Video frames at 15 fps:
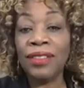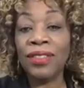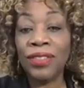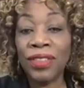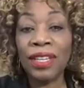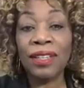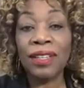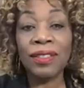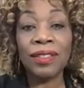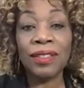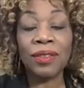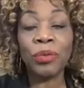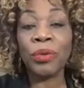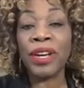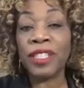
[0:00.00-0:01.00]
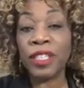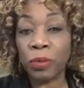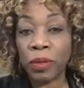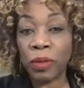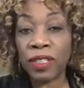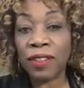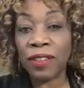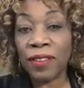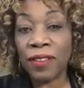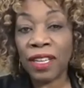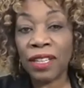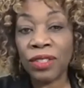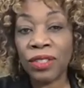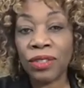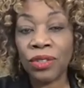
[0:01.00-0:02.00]
in these race
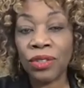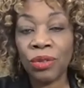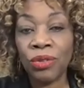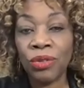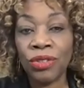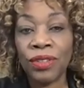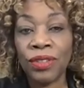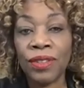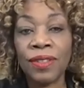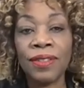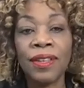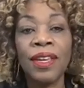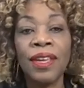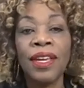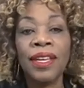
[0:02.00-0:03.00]
specific institutions.